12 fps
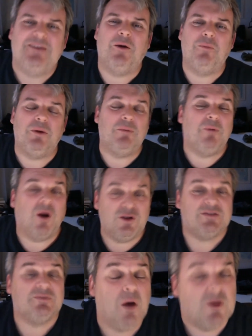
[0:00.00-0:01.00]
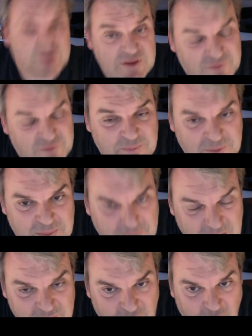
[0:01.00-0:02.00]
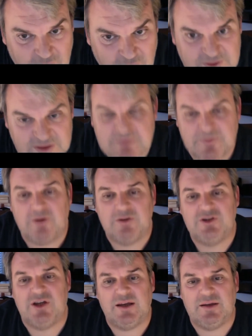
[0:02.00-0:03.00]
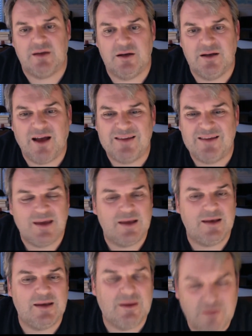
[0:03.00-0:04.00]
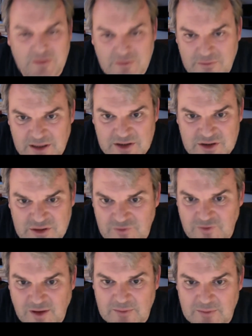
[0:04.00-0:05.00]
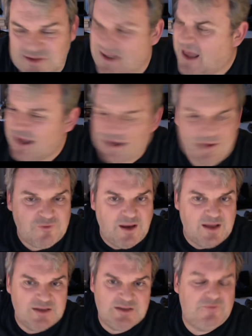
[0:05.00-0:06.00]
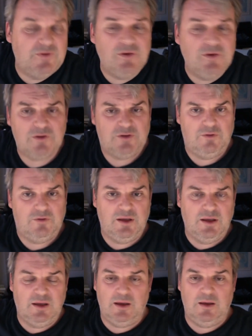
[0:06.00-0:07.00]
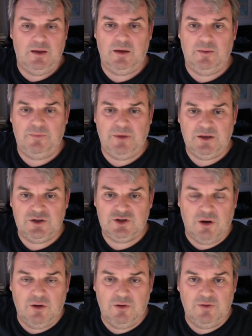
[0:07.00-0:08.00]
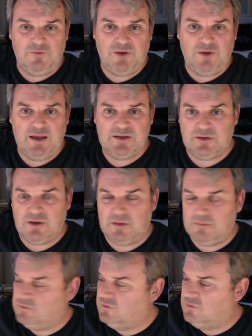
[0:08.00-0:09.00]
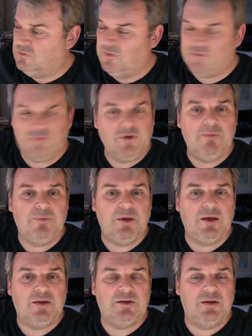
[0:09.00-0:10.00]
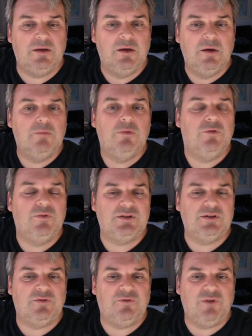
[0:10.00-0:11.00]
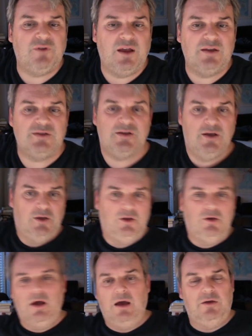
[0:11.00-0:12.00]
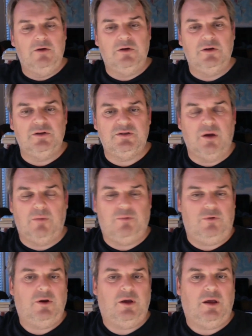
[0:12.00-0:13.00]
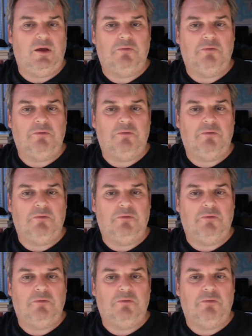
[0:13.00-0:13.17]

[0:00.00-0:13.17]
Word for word: no, but most, most of the people involved in this project are not getting rich and famous. Like in France, if you are doing a, a, big show in France or three big t- movies in France, you have you can stop working.